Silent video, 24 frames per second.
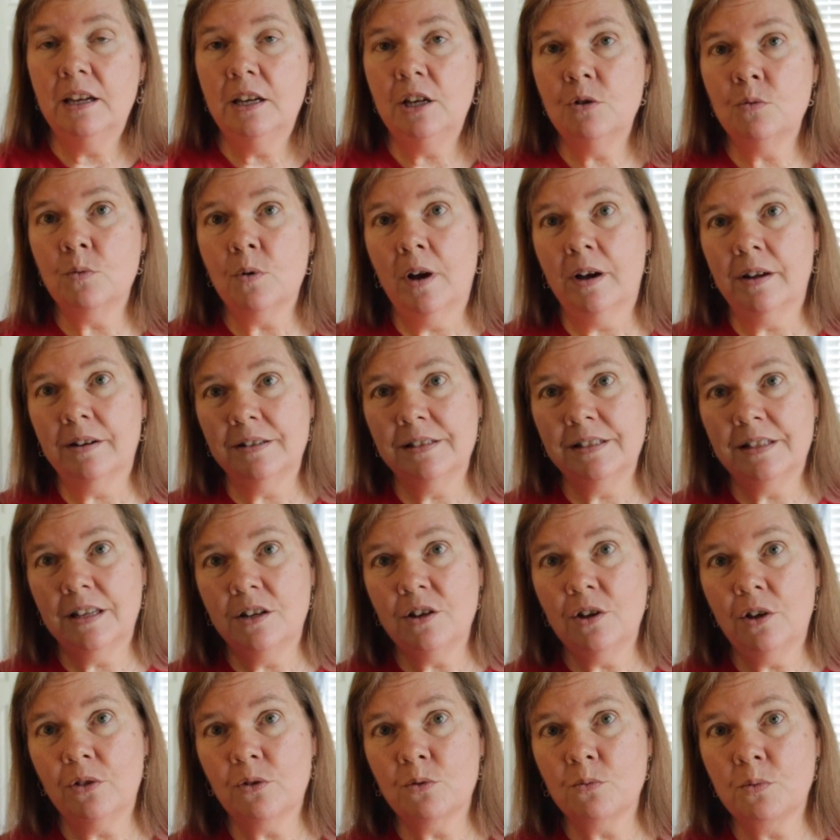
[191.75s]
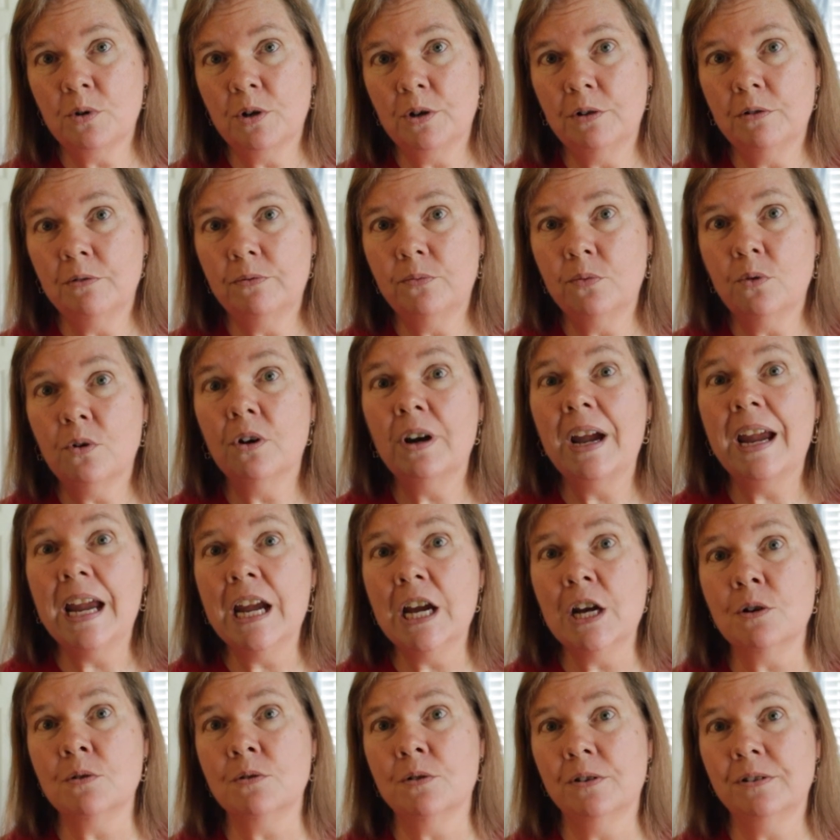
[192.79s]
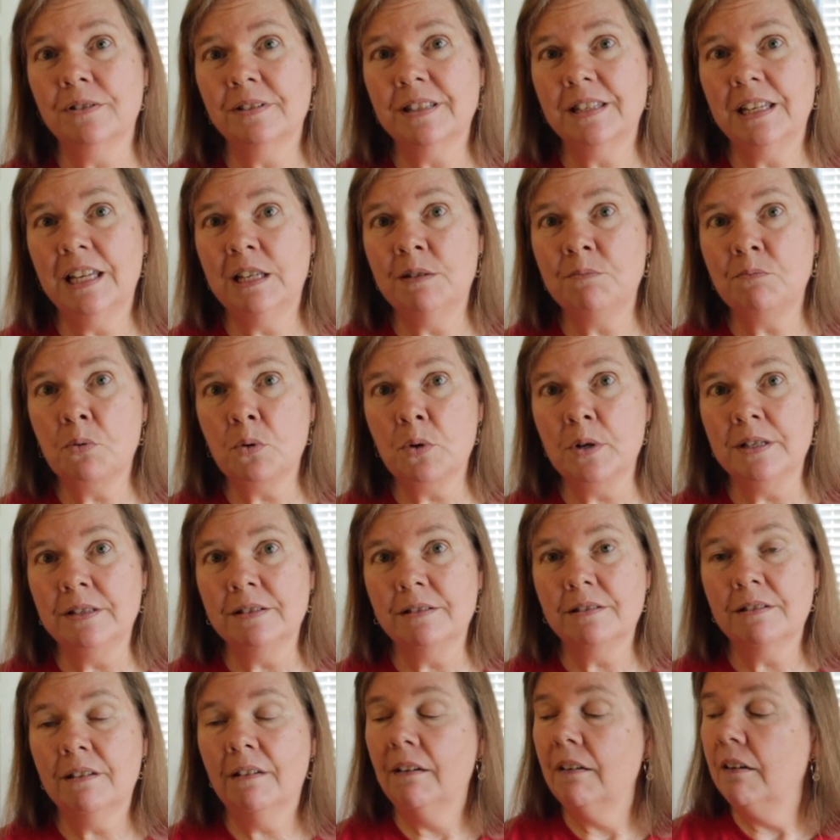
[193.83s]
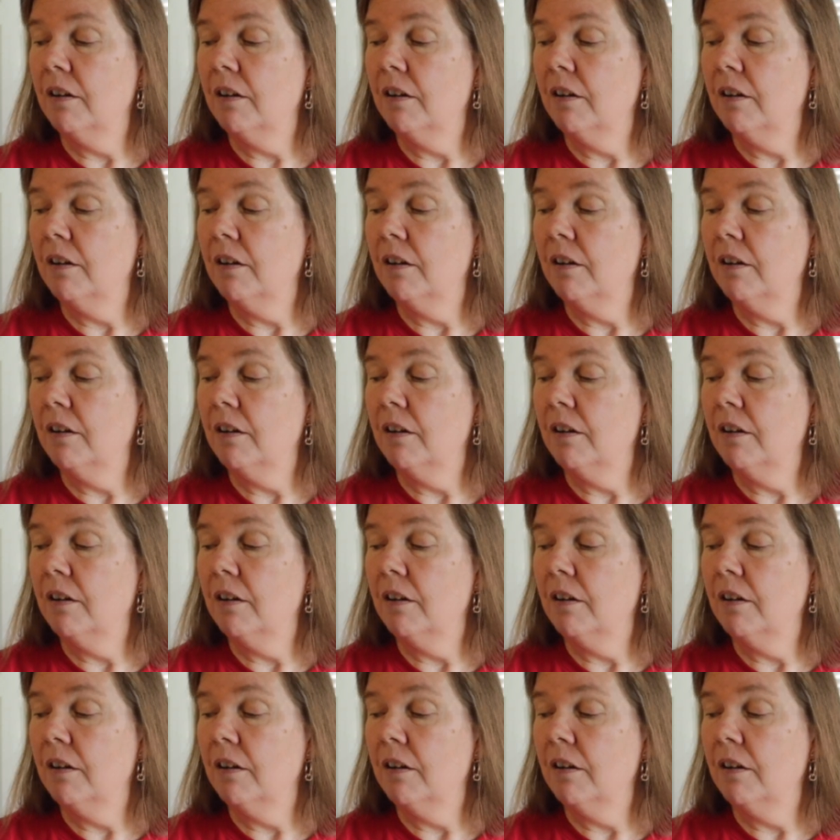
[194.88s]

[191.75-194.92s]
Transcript: Errata is another word for errors in print.